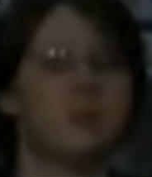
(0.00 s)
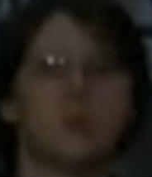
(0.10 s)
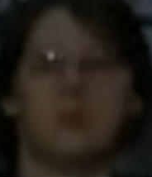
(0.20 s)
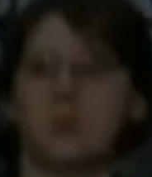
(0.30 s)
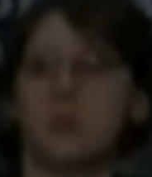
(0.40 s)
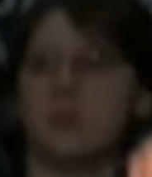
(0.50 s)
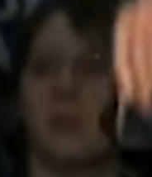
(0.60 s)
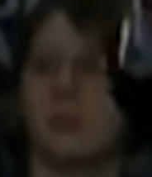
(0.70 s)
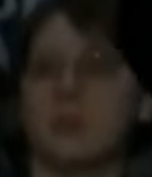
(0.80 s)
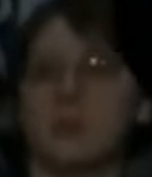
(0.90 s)

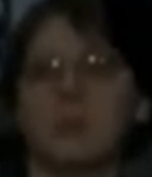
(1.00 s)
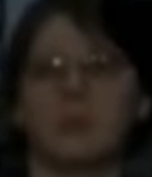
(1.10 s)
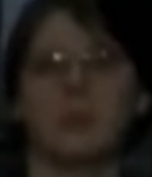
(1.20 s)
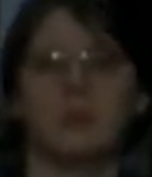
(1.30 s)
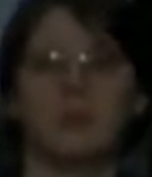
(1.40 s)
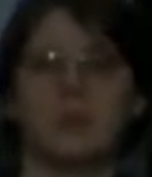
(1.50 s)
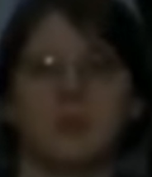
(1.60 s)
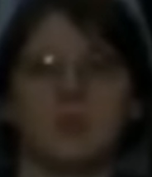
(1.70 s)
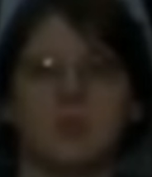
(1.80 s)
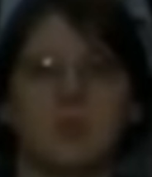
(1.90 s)

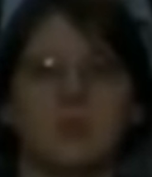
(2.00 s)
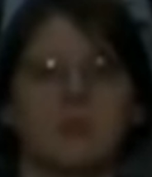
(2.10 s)
No words are spoken by the person on screen.